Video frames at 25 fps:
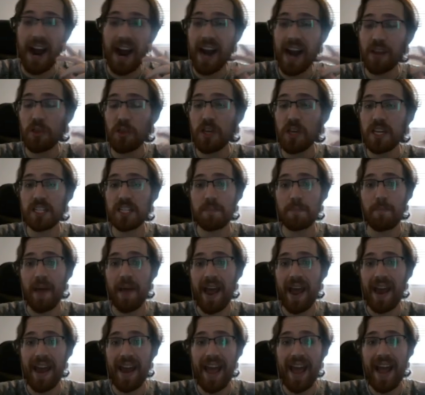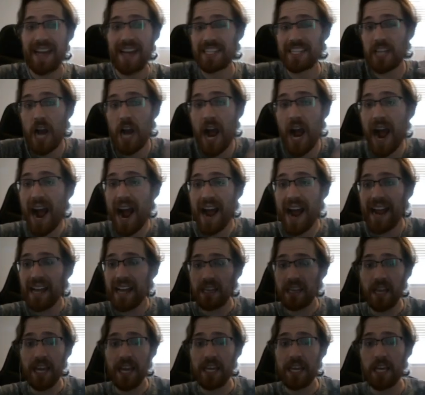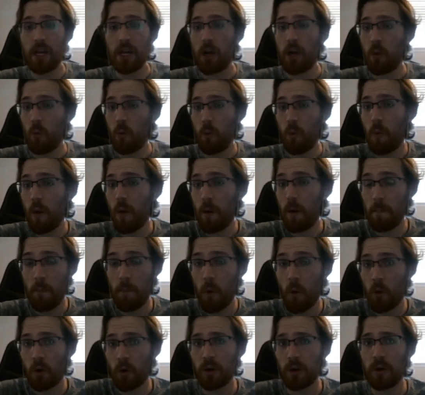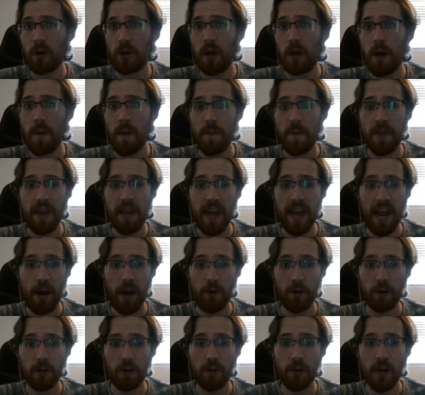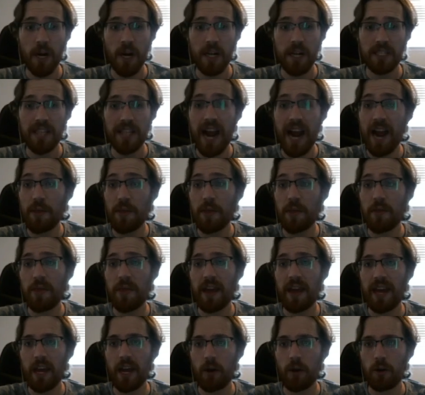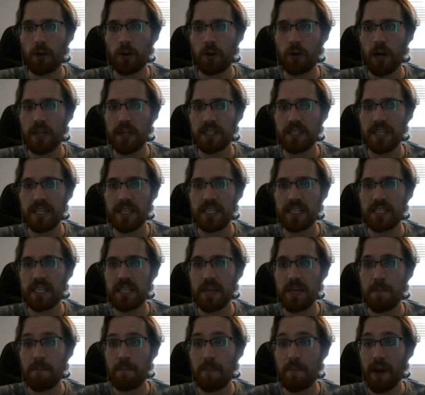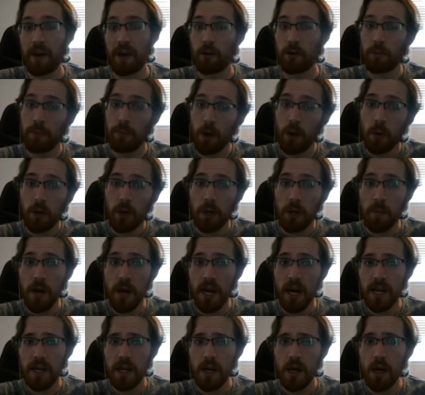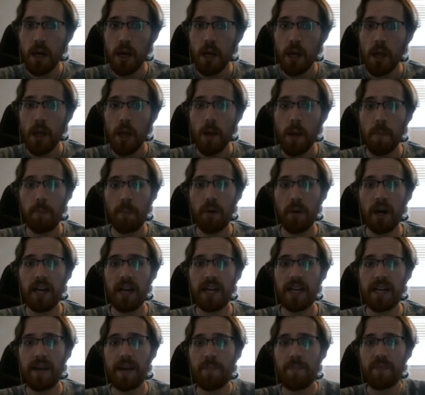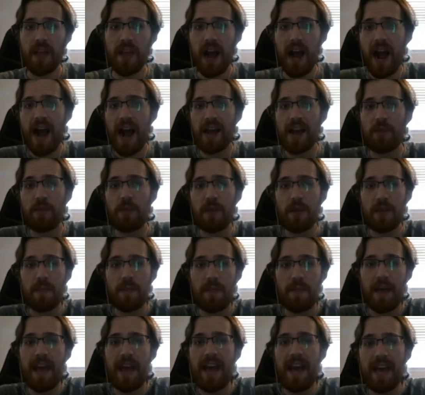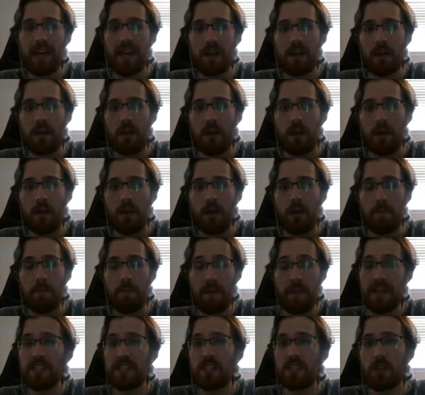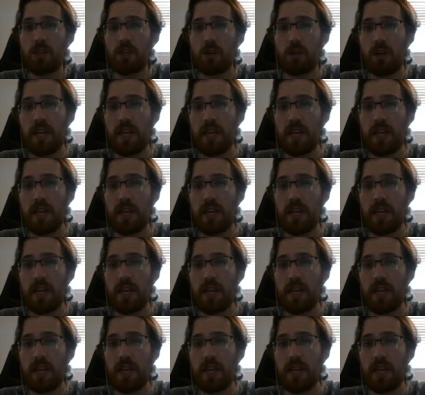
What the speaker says: I think it's badass. I like it more than Heracross. I think that Heracross is the better Pokemon, but I think that Pinsir